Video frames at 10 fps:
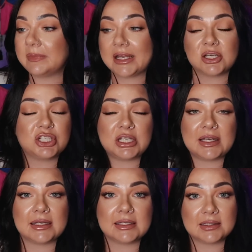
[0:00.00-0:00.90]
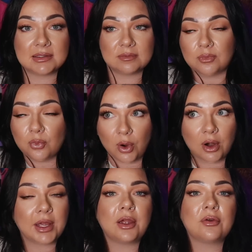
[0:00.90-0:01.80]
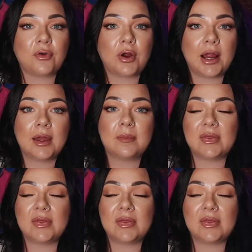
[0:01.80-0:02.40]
because she is working for him,